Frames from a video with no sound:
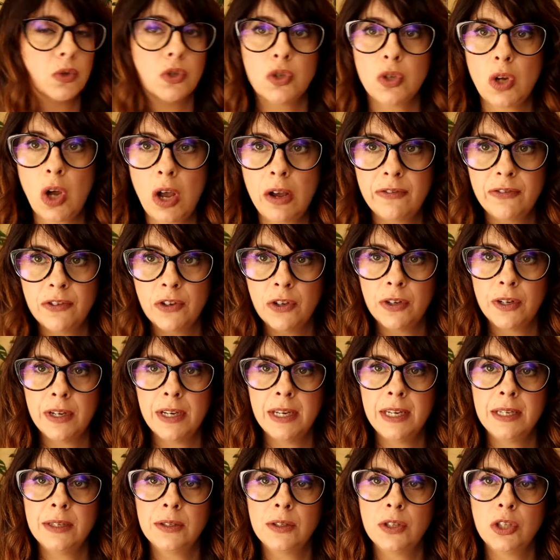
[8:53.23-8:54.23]
softener
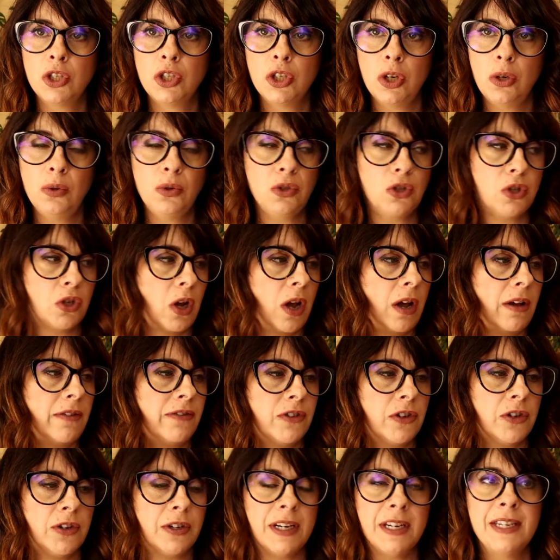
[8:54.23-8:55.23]
is
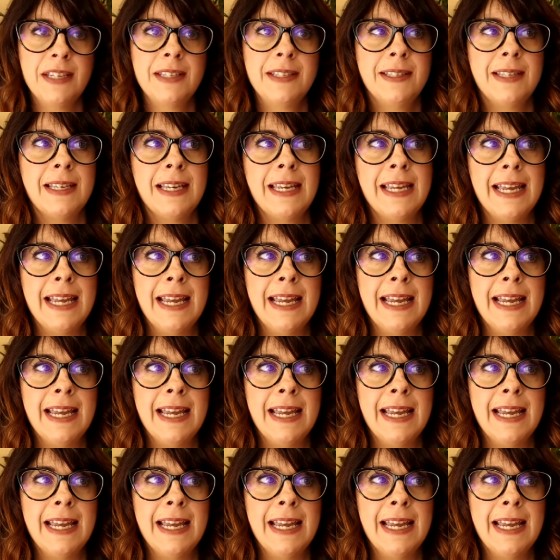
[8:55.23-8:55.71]
the